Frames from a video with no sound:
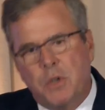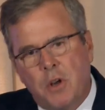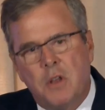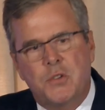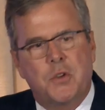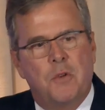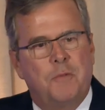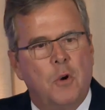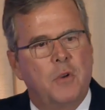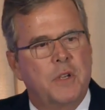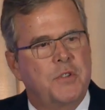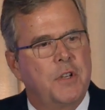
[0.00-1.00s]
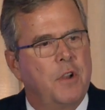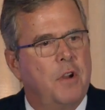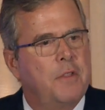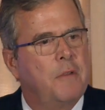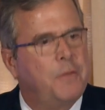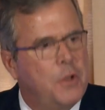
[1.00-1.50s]
but also focusing
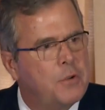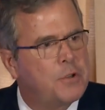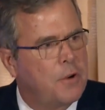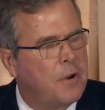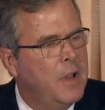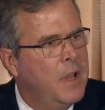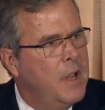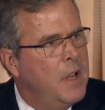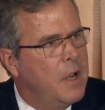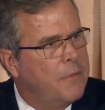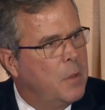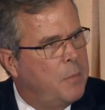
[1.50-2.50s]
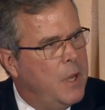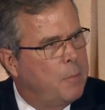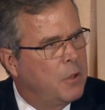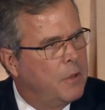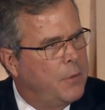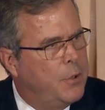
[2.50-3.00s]
on the future of the
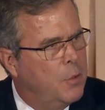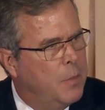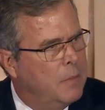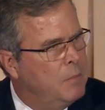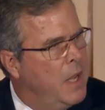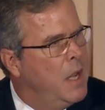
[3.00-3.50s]
people of Cuba.